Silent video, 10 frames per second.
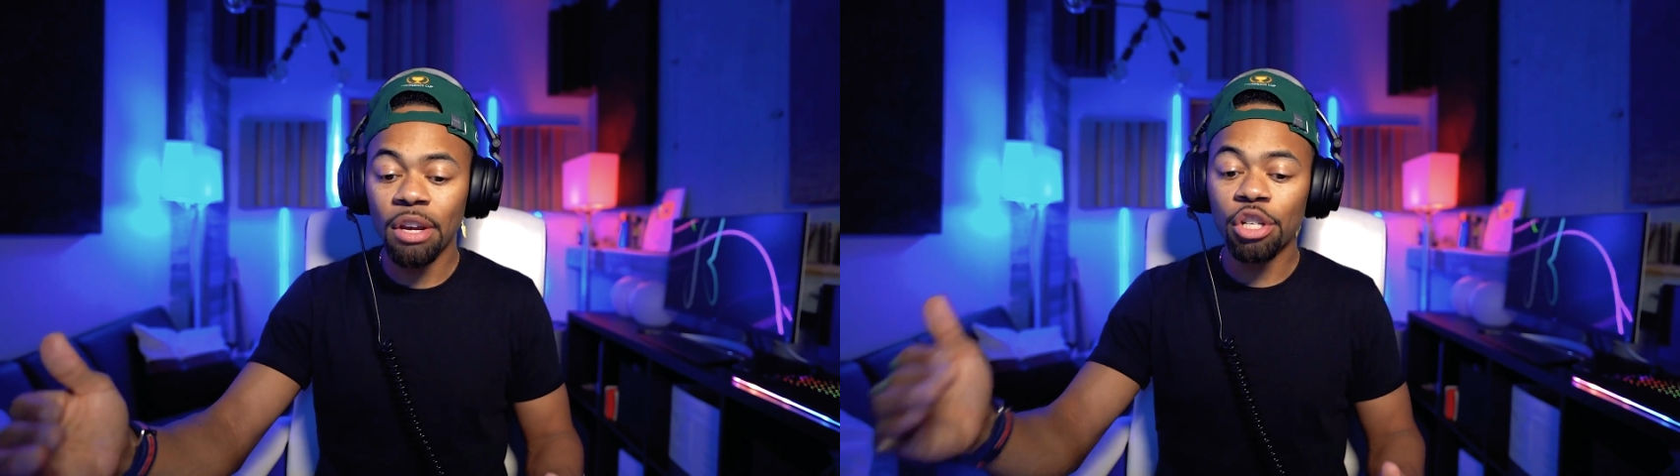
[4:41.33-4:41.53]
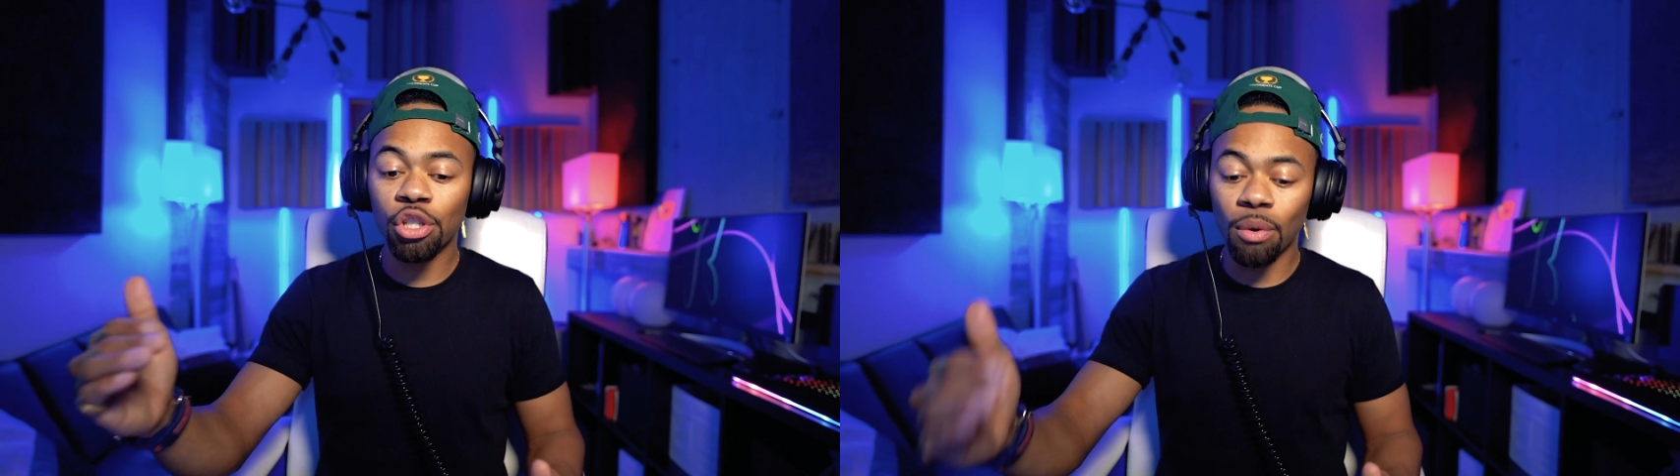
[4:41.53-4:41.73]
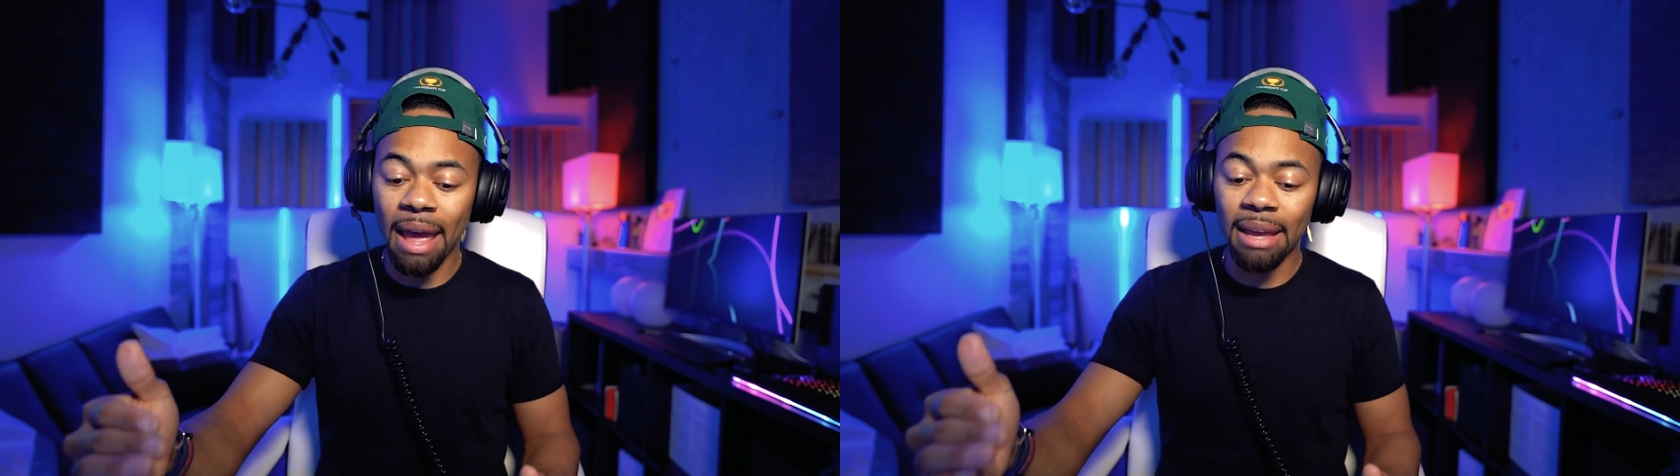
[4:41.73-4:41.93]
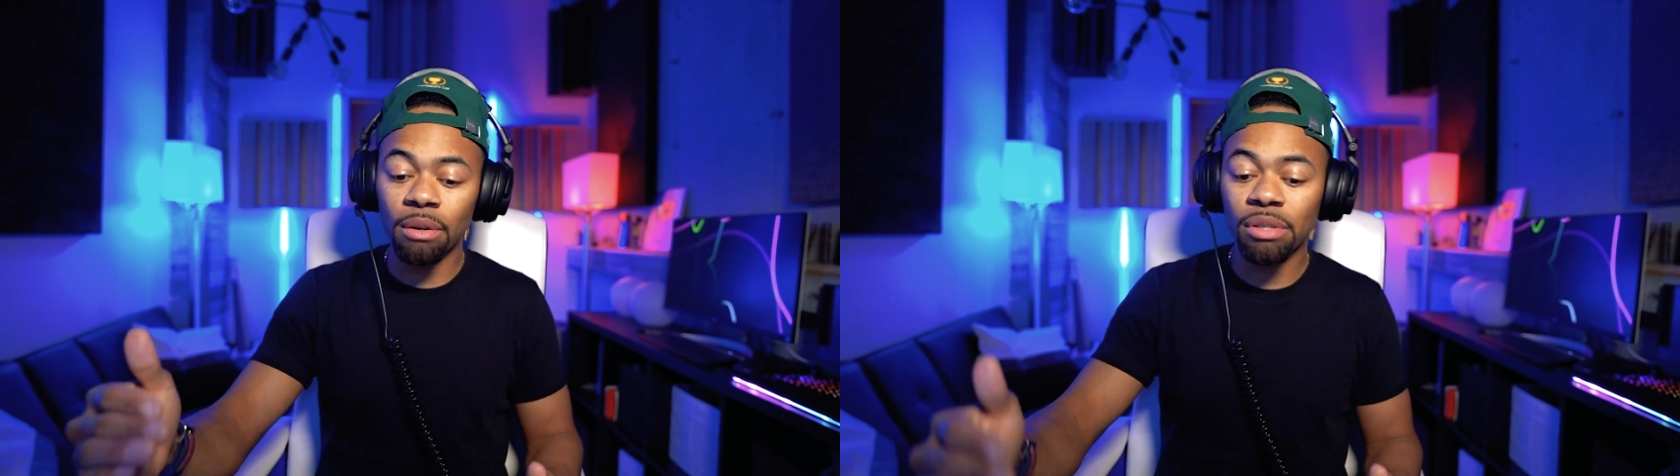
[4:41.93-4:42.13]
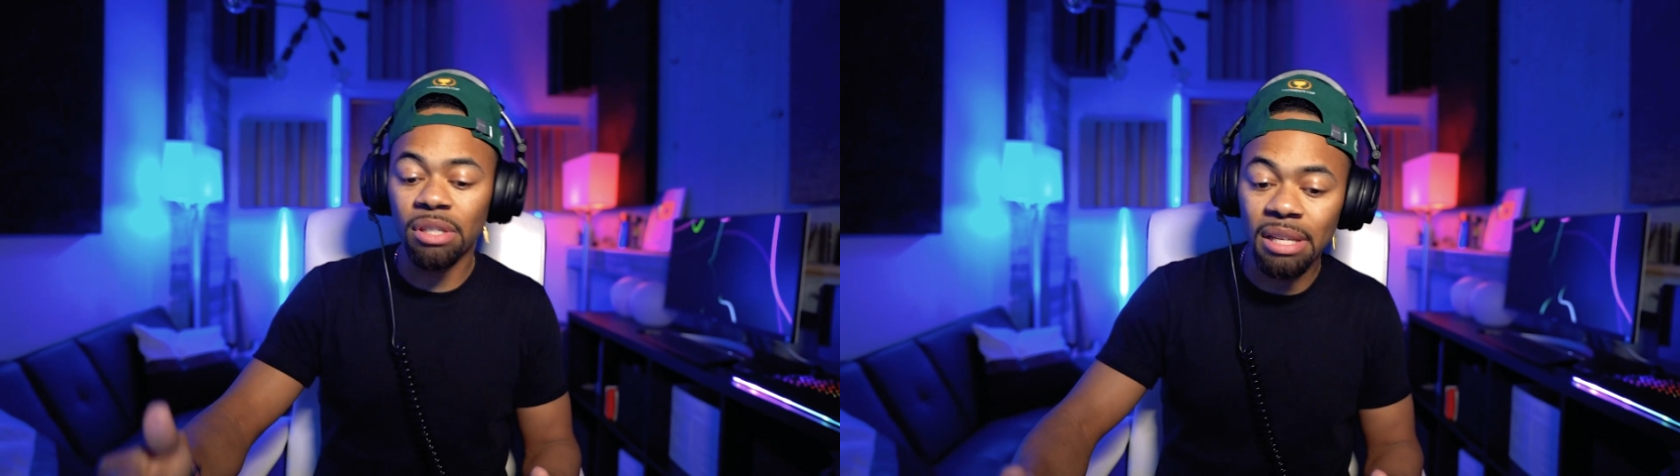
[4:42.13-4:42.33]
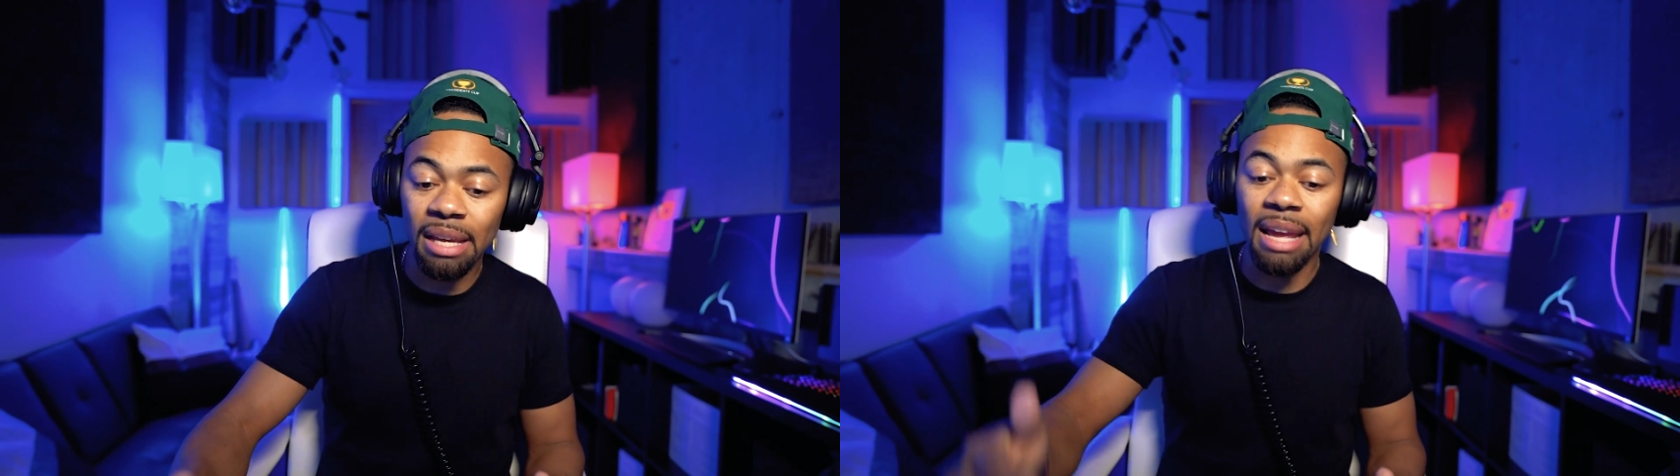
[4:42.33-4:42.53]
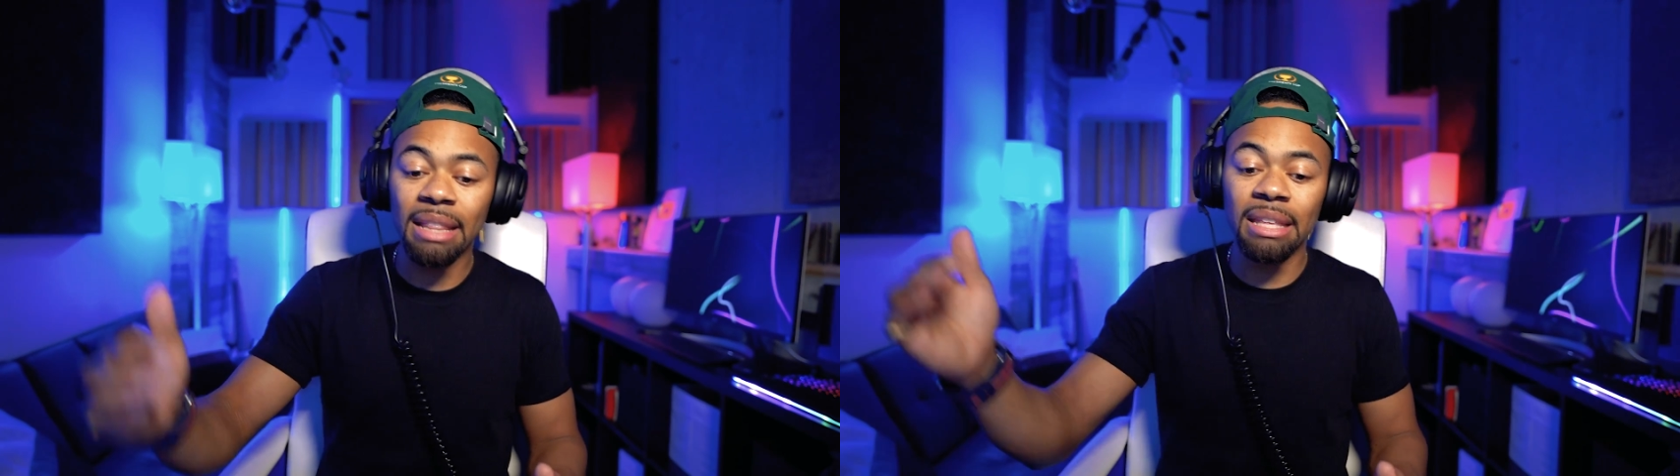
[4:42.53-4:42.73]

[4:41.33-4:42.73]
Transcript: so that it'll see it in